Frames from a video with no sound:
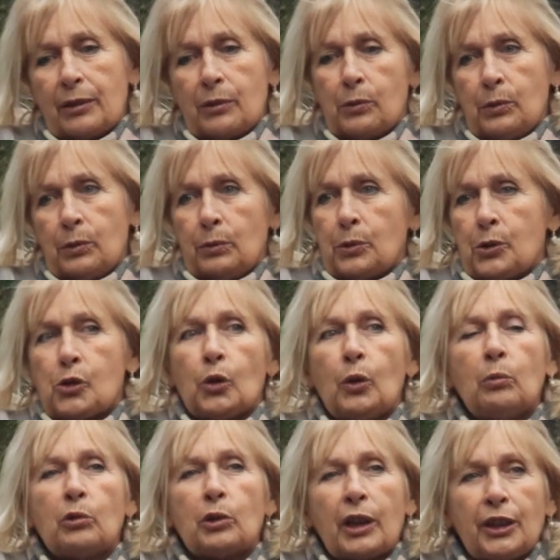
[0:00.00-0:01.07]
performed
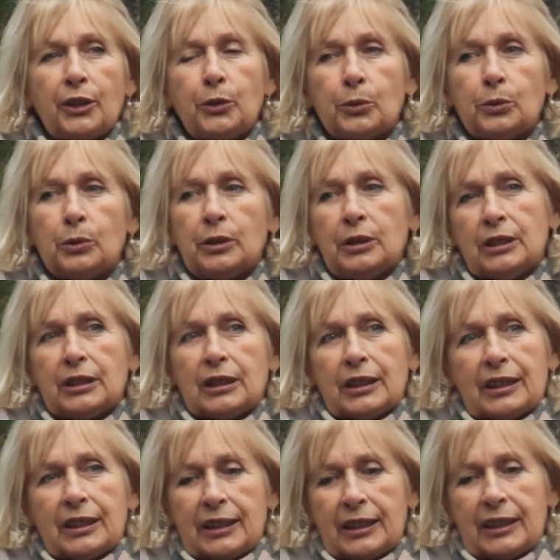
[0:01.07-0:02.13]
all those
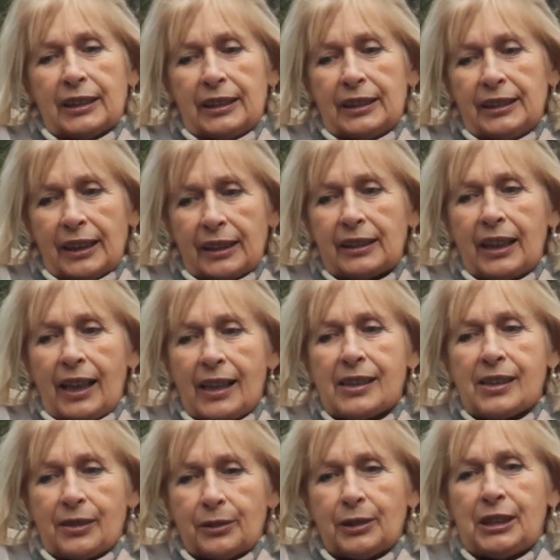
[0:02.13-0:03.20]
missions
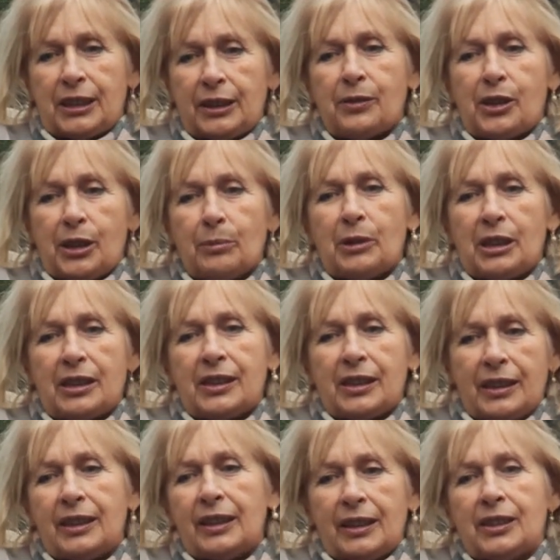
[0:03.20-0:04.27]
in this
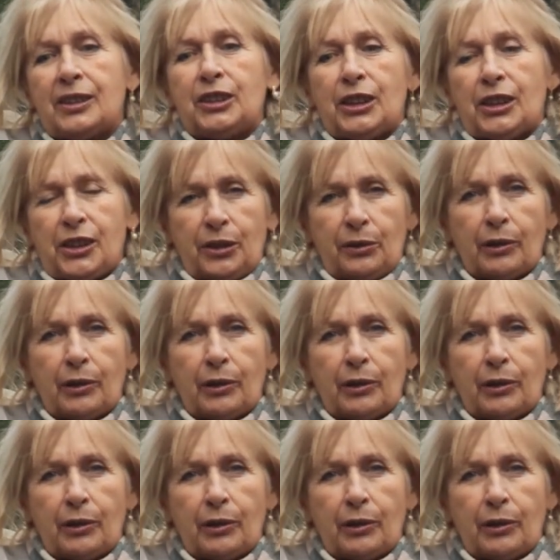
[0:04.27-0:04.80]
paradise.